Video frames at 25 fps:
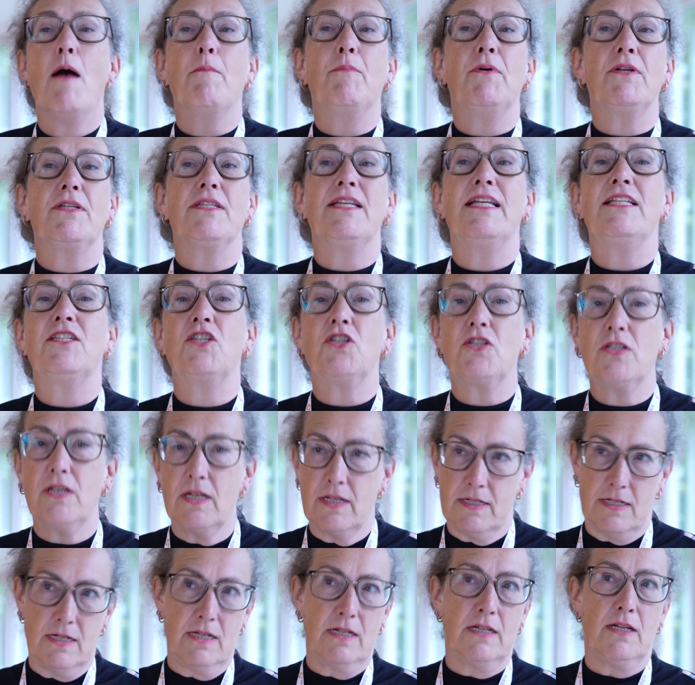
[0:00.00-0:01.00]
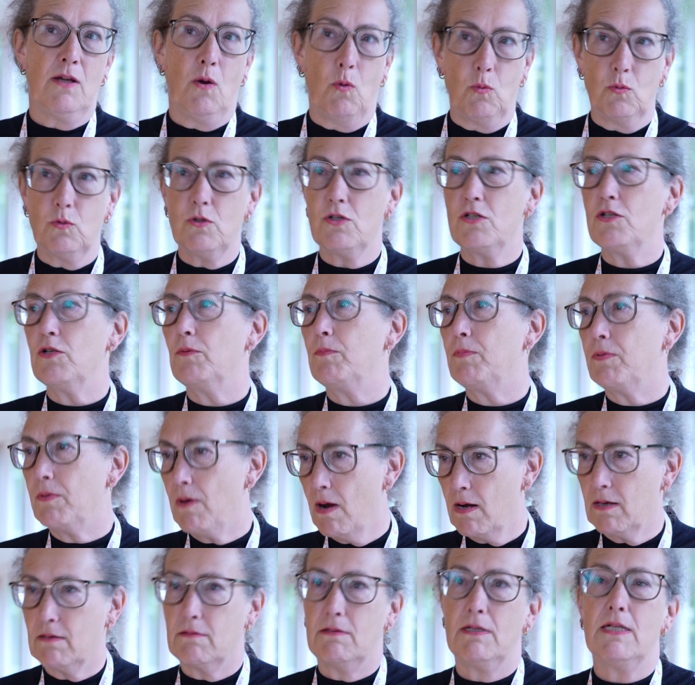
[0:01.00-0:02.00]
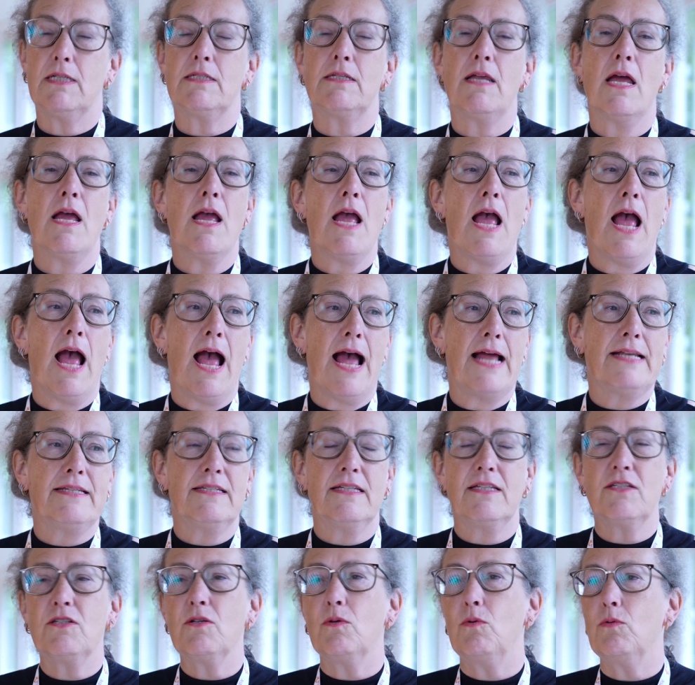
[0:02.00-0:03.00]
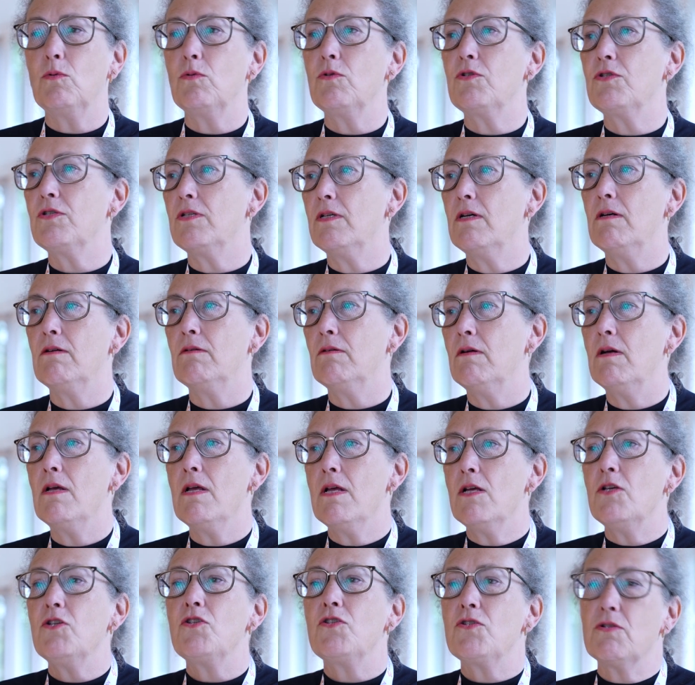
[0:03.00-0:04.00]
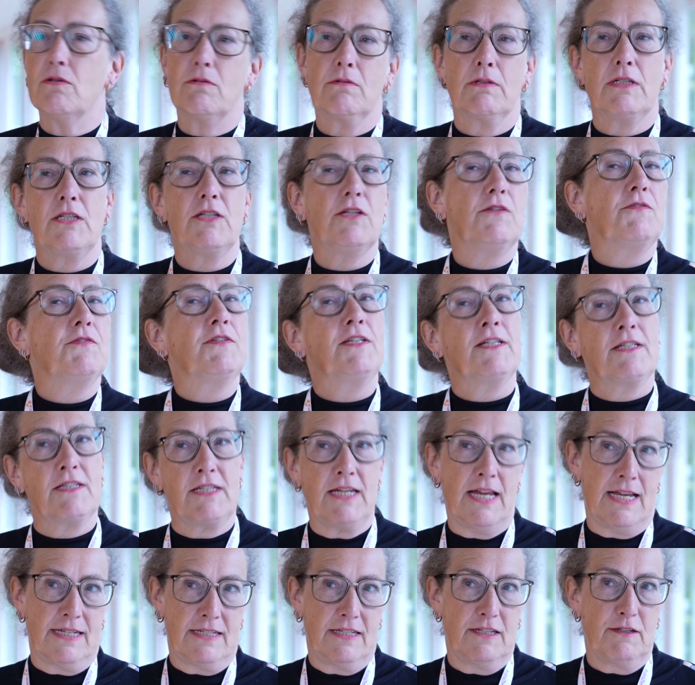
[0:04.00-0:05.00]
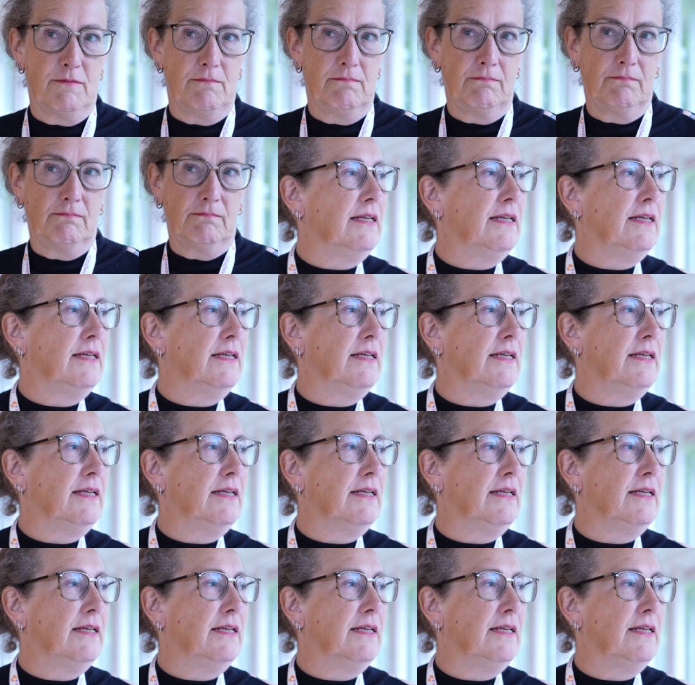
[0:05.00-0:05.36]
but there's certainly also progress and there's also stories of success.